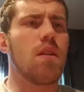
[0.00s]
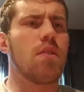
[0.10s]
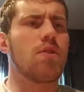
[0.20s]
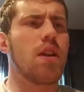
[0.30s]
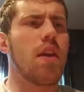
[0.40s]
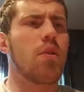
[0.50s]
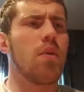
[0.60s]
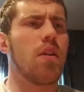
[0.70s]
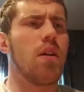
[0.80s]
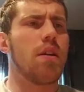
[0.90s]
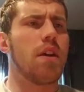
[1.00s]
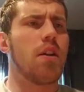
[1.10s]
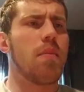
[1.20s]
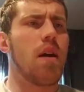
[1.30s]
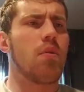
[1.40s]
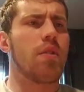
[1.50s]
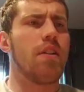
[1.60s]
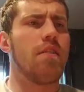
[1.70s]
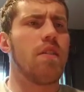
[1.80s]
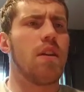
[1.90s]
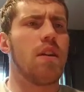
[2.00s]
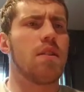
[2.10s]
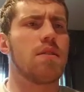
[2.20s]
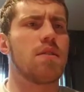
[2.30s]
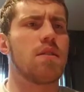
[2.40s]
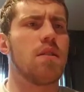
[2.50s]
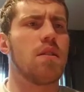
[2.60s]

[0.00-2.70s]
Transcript: there's another one on here about refeeds,